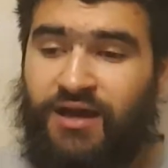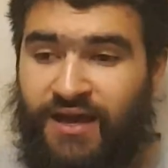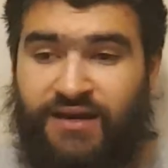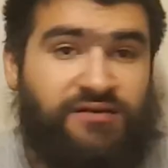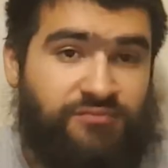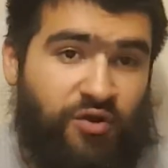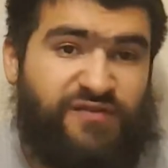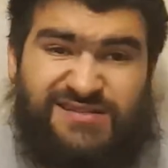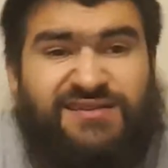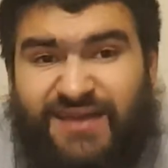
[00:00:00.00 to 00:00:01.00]
and
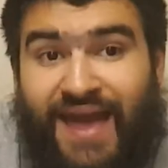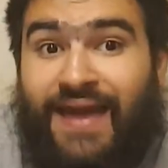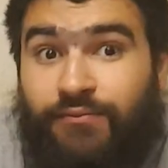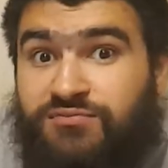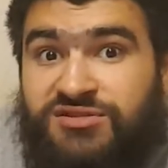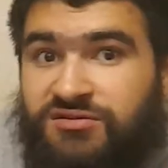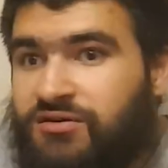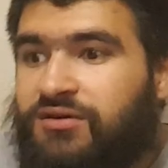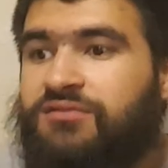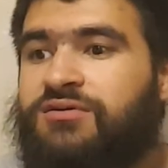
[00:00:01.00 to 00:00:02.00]
obviously the games,
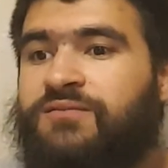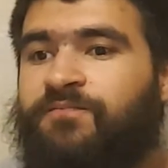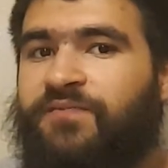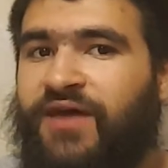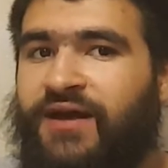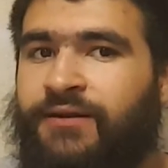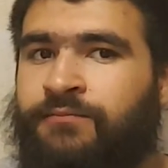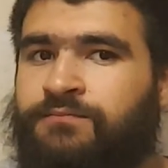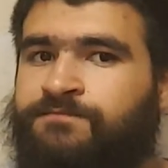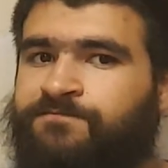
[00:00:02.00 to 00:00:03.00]
then
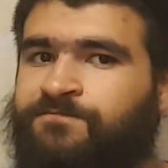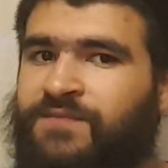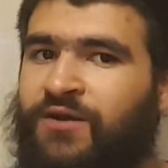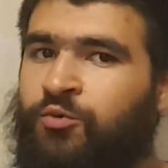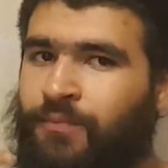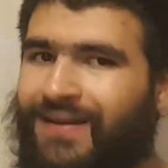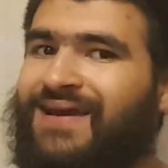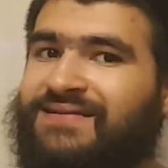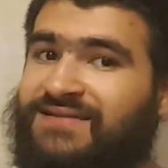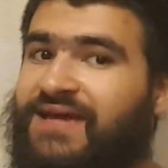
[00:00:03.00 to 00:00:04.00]
it would
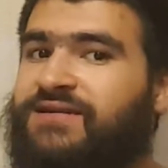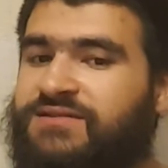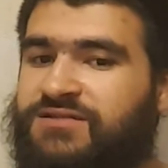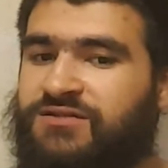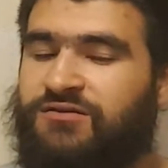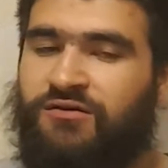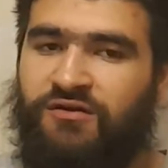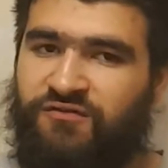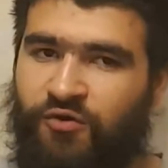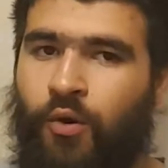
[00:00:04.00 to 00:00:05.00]
make sense
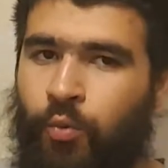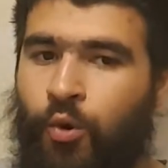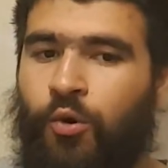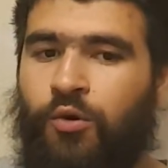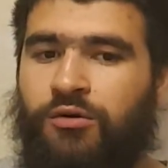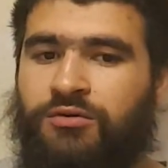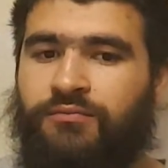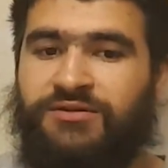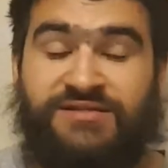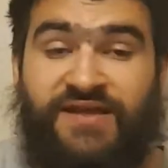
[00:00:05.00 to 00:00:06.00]
for War,
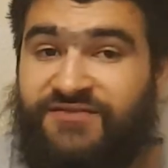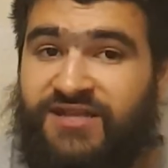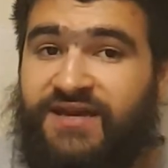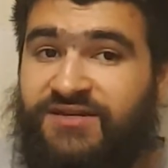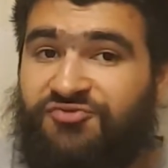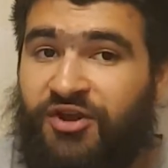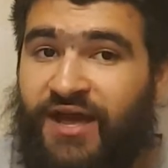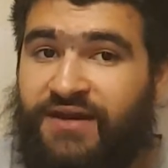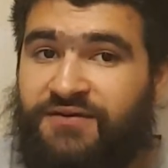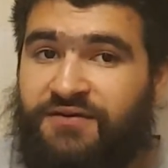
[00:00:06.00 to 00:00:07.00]
because it's never stated he's
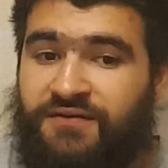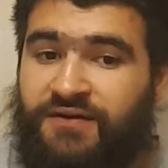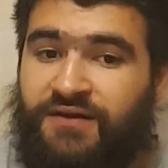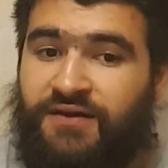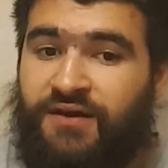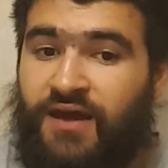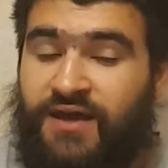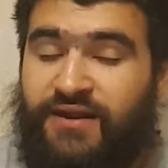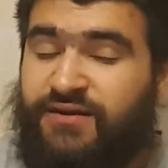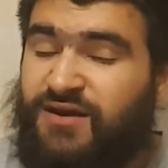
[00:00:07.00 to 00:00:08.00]
right-handed,
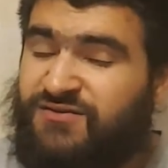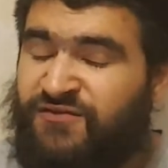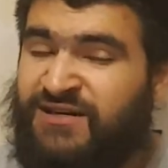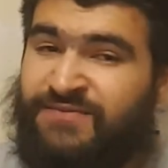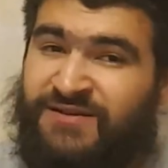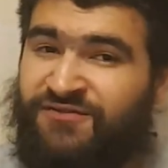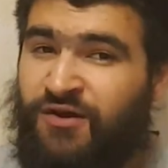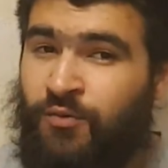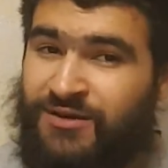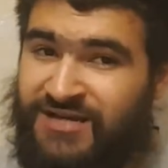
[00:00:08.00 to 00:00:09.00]
and it doesn't really
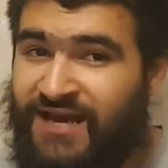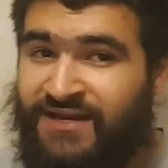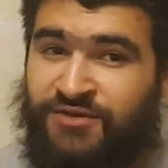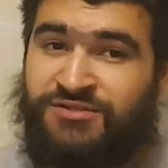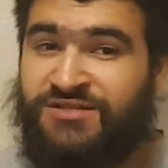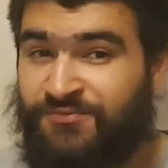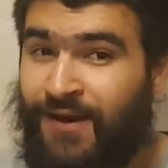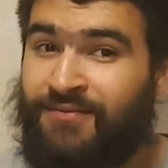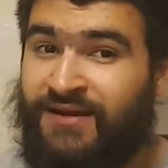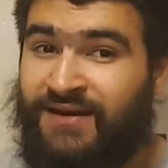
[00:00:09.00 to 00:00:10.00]
specify which hand he uses his
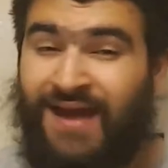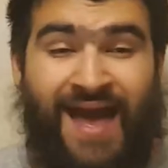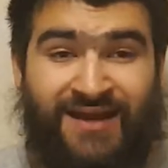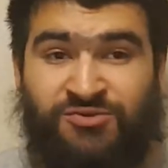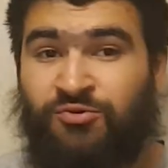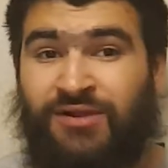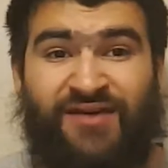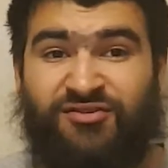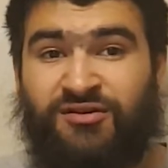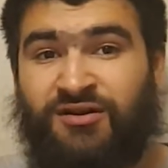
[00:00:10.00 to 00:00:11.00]
weapon in at all,
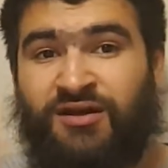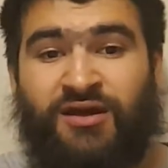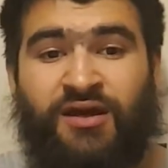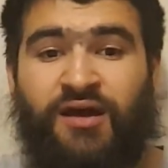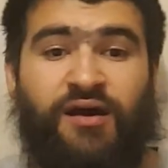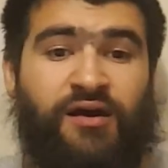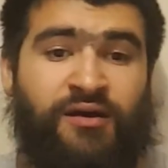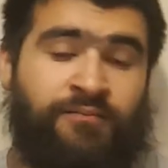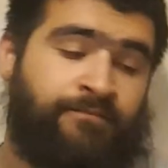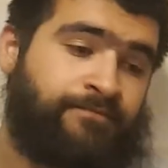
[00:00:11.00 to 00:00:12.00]
ever. Yeah,